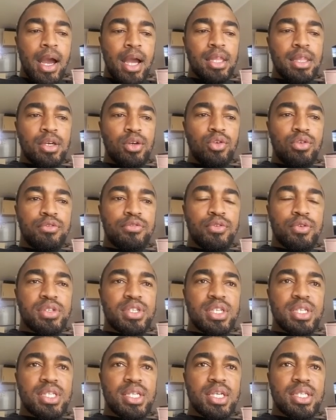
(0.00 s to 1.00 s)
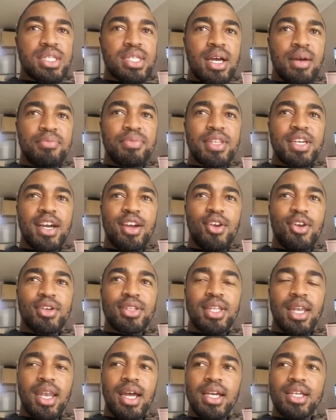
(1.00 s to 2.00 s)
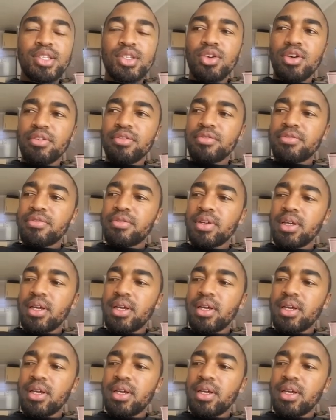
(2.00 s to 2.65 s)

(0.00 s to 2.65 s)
I think Vusi said something along the lines of,